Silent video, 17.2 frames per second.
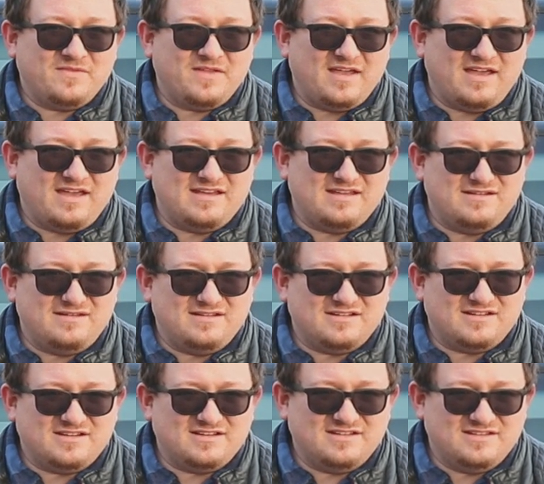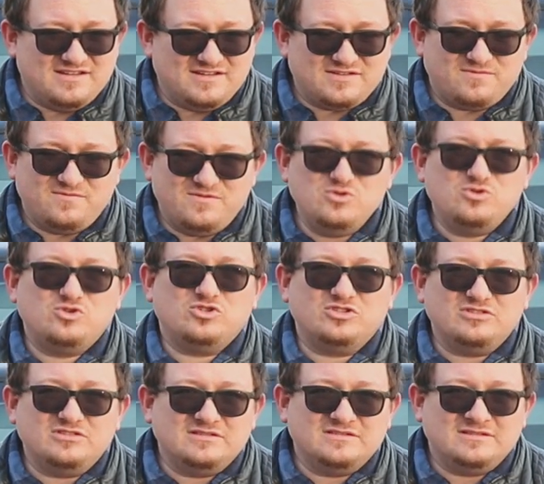And
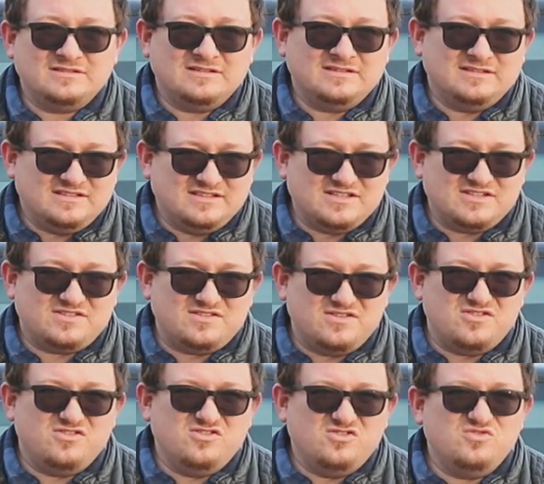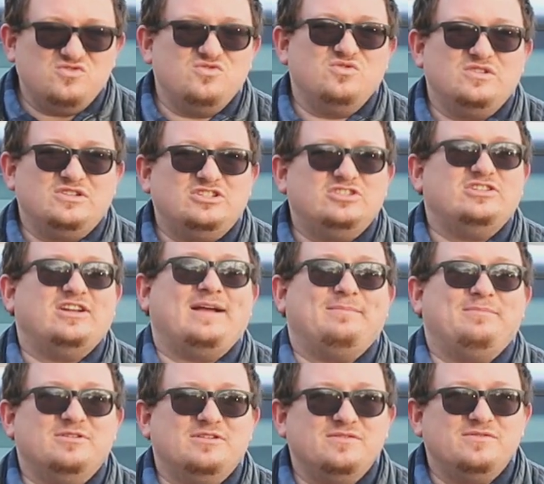this new
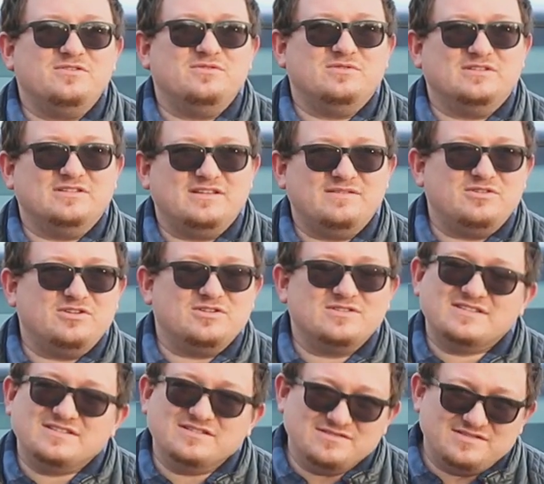chapter, if you will, even though it's still